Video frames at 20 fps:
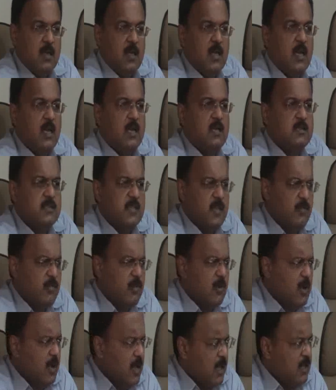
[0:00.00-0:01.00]
and
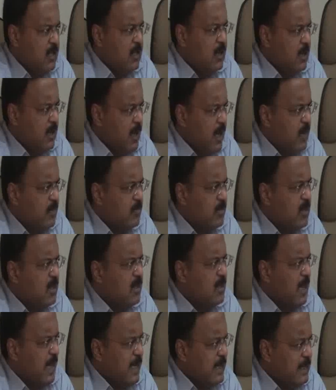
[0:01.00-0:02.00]
several other academic
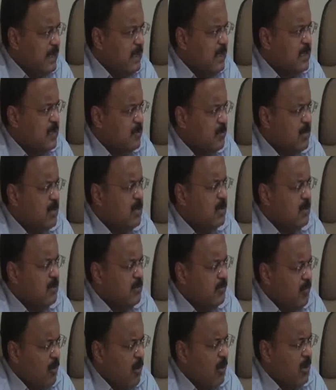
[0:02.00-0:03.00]
writings,
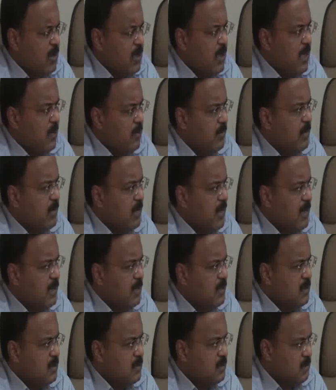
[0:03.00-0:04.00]
not academic
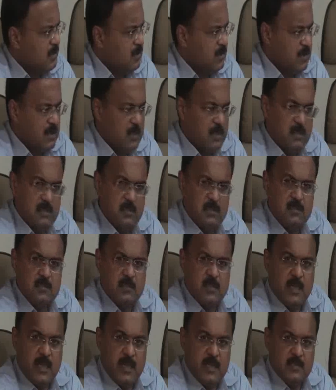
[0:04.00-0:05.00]
writings, certainly this
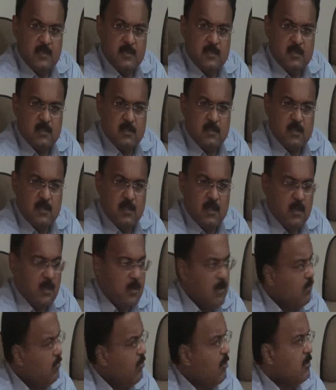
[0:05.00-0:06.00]
case
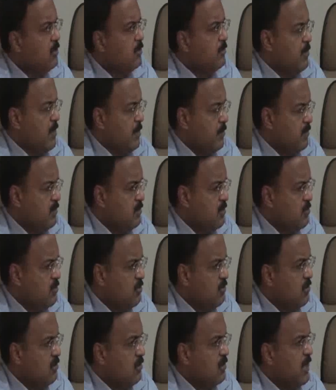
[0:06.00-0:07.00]
for the
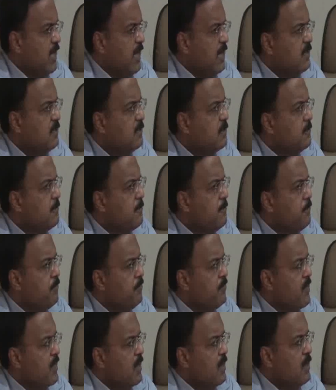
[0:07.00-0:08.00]
proposition that
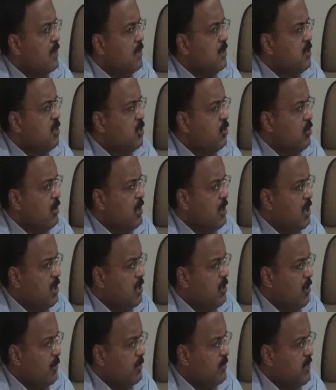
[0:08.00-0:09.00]
duly
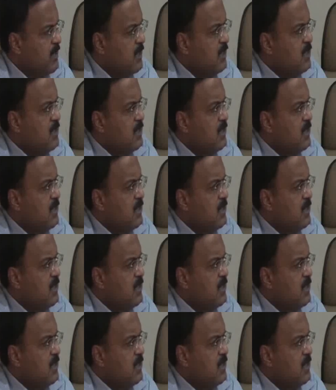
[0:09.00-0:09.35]
adopted